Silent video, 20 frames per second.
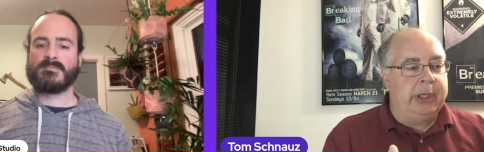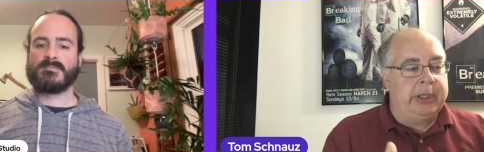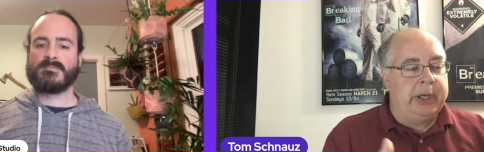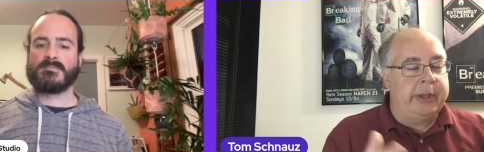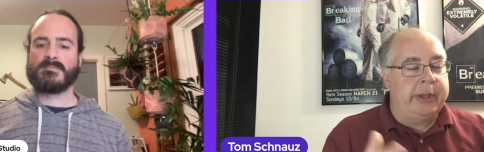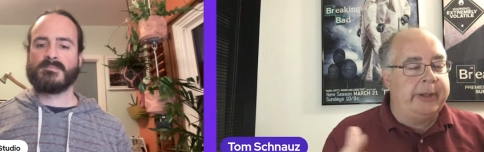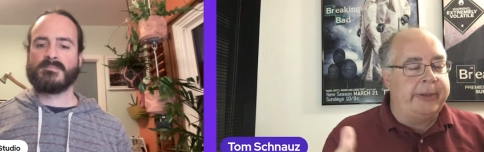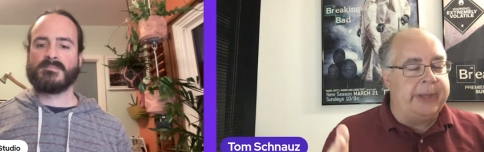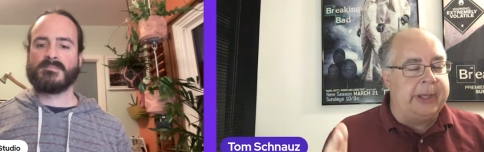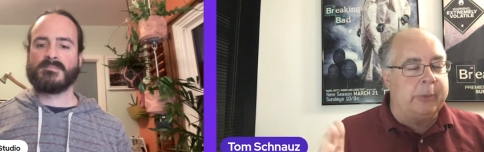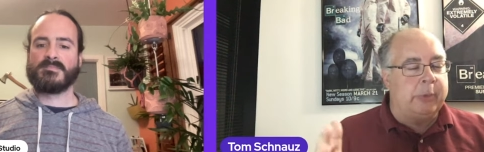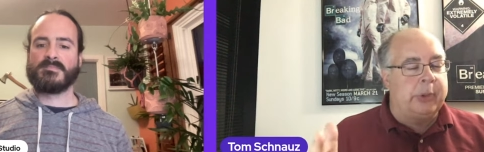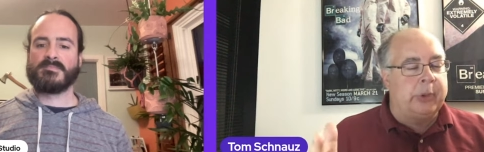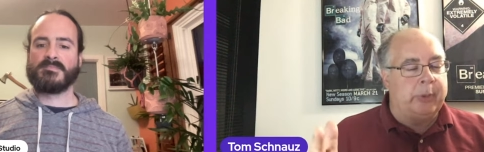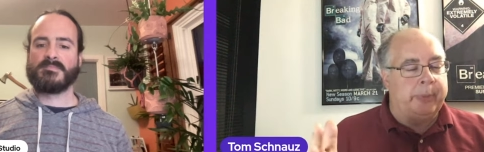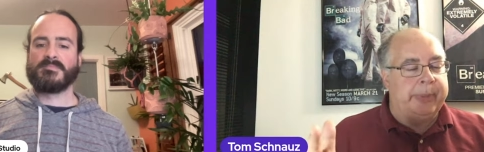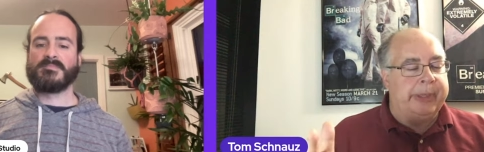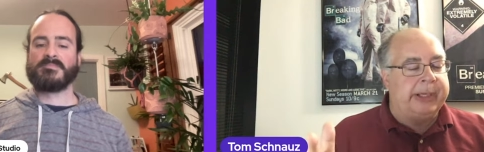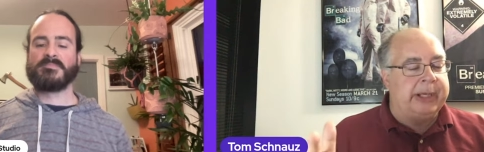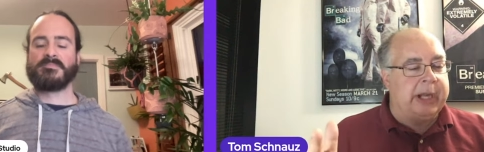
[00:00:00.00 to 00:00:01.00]
Speaker 1: Another thing we
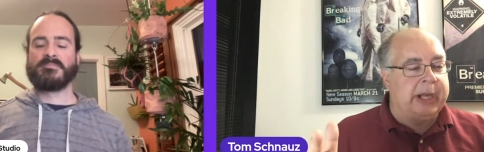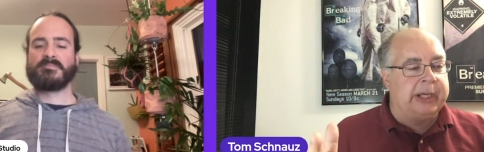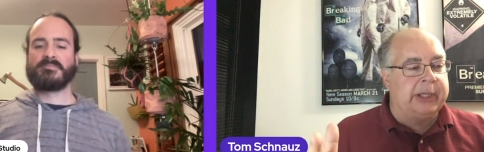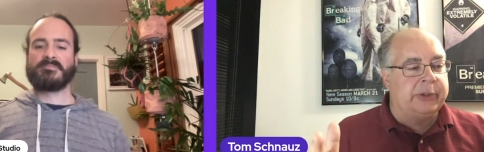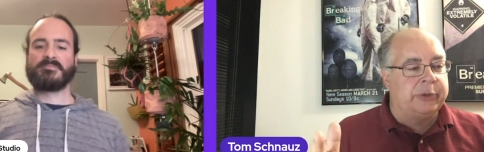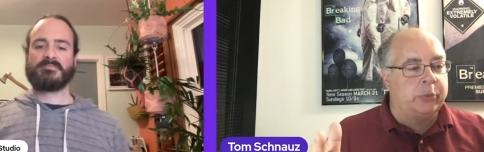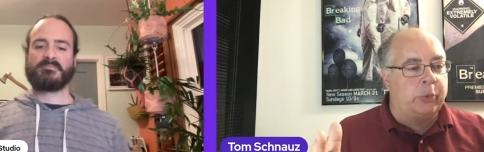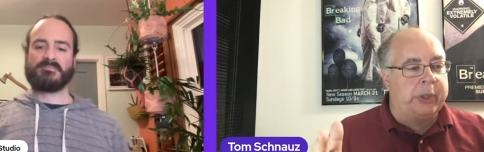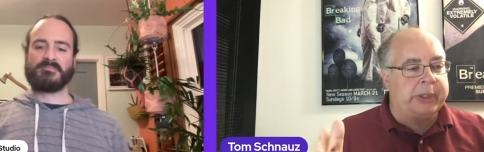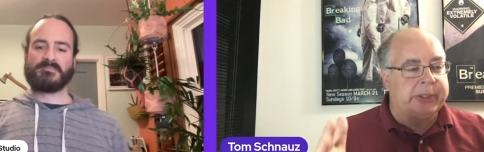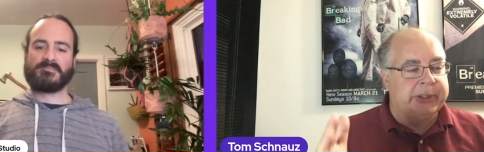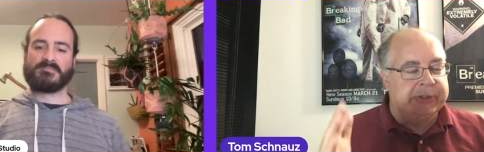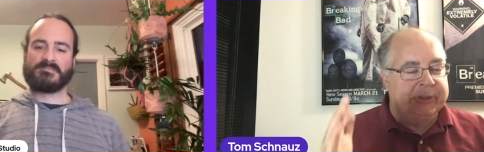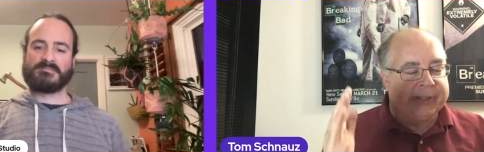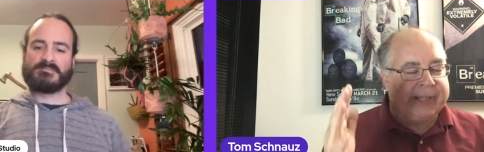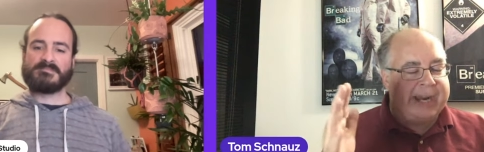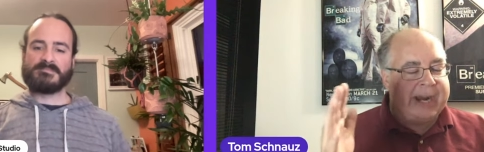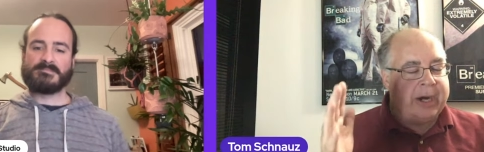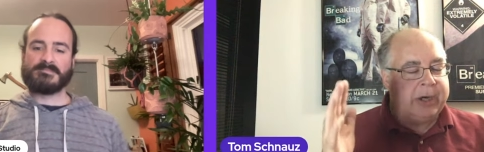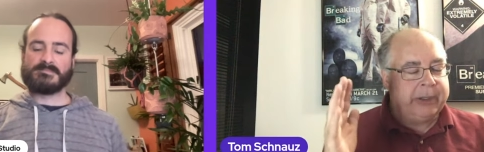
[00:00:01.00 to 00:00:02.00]
were big on is what does
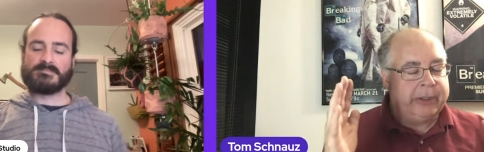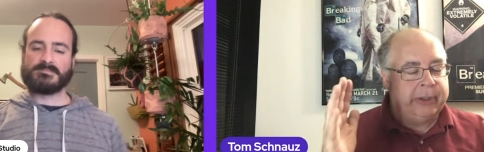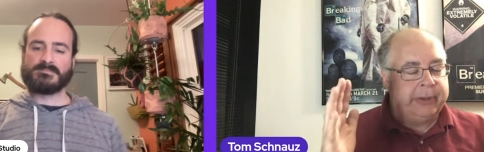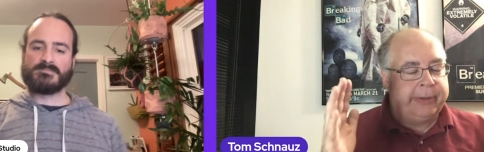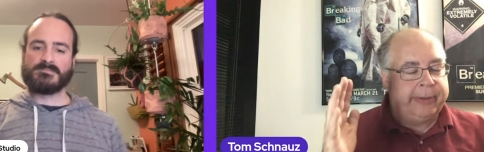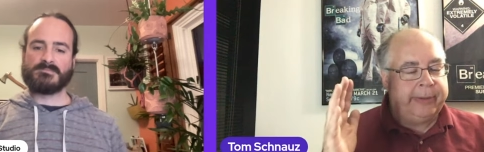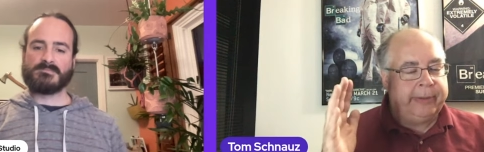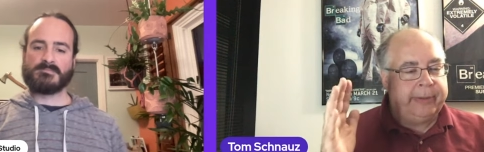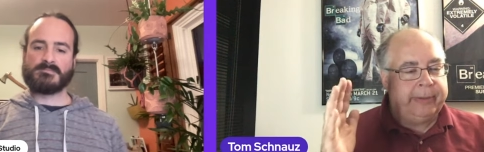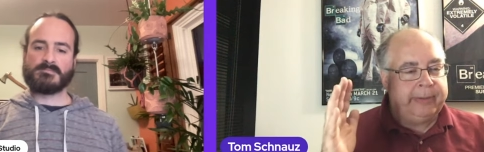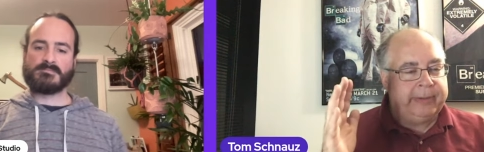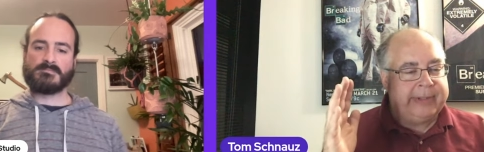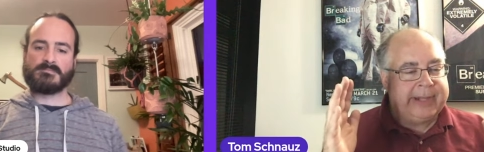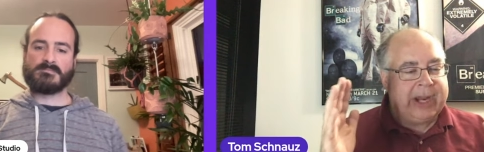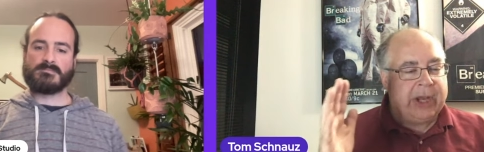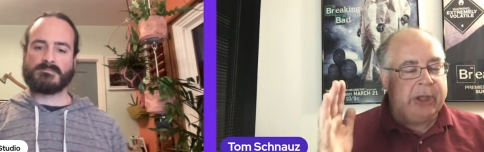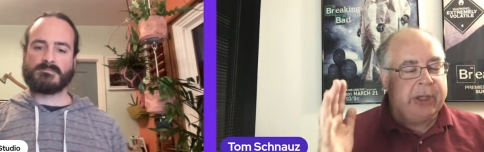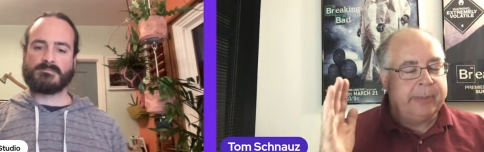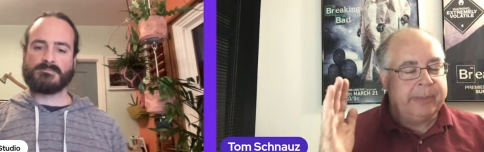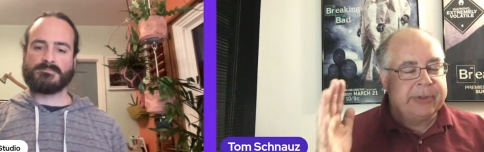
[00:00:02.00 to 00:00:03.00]
a character th
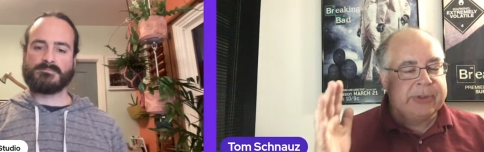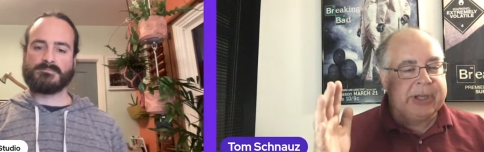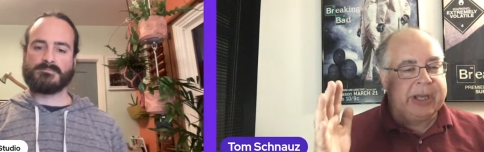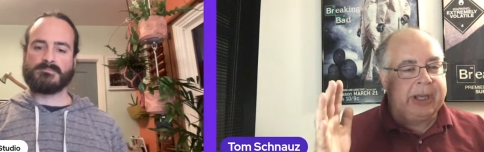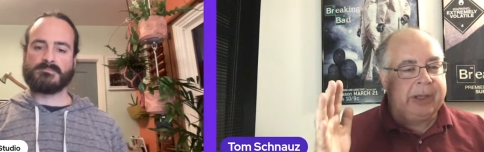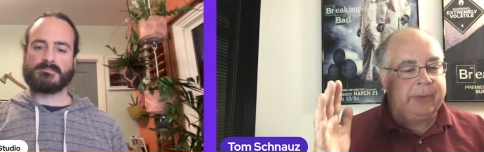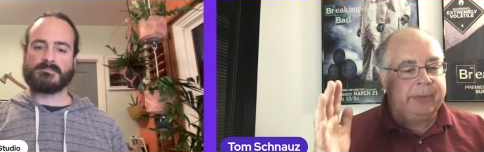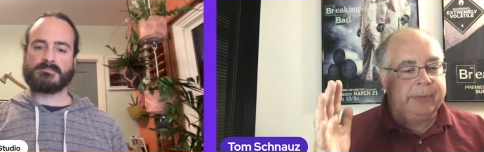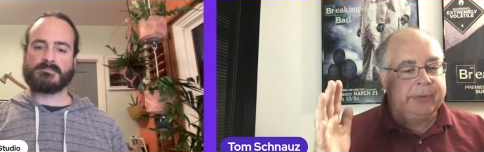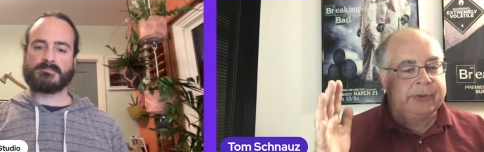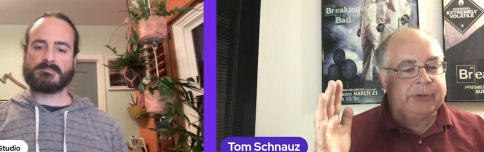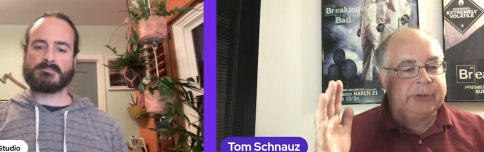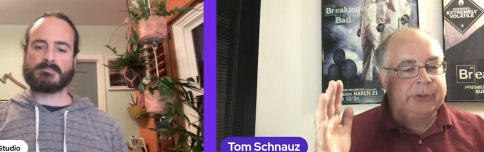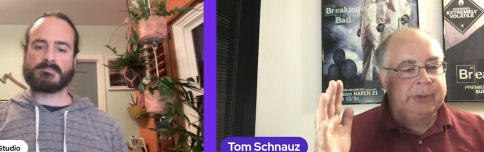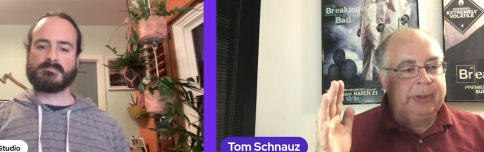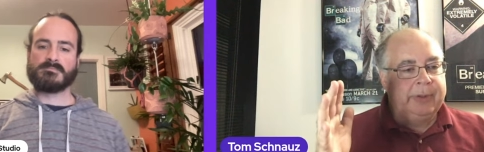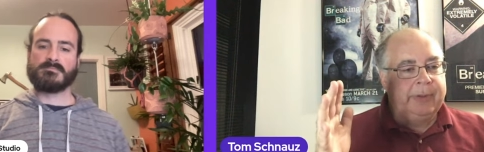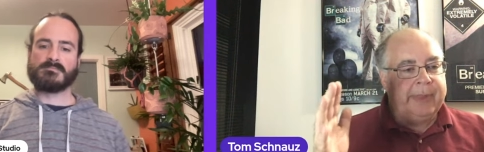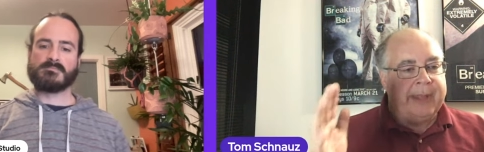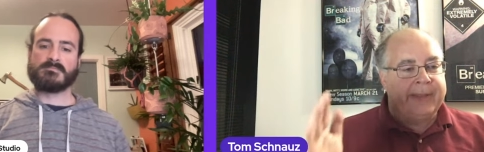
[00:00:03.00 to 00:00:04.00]
tell
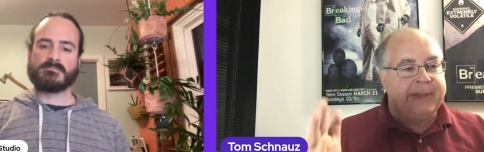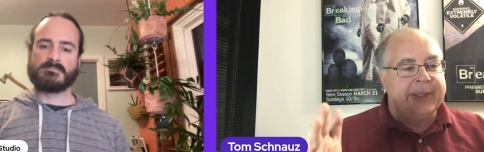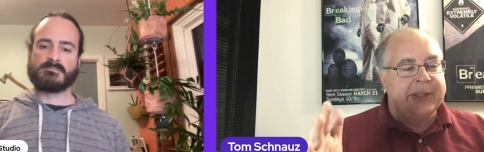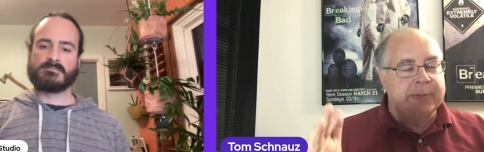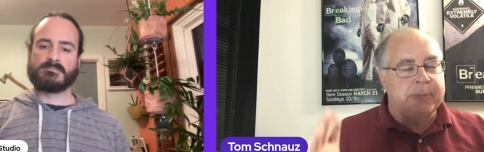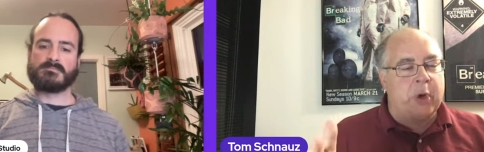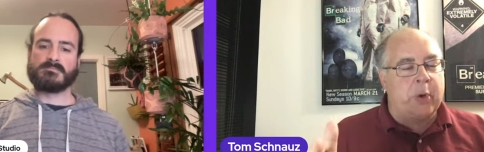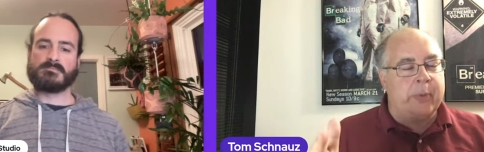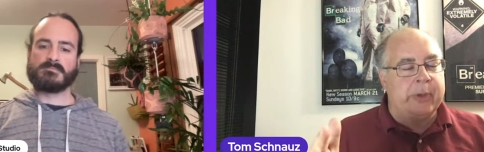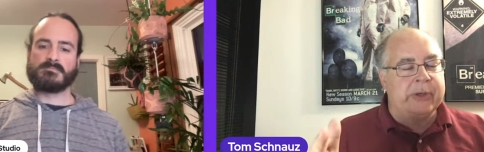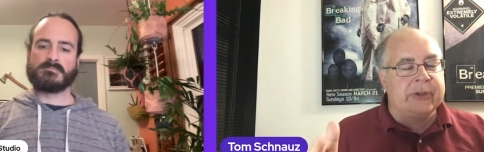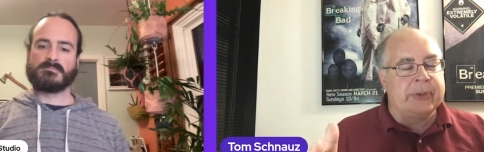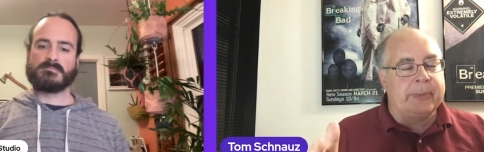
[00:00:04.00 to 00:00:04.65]
themselves that this moment is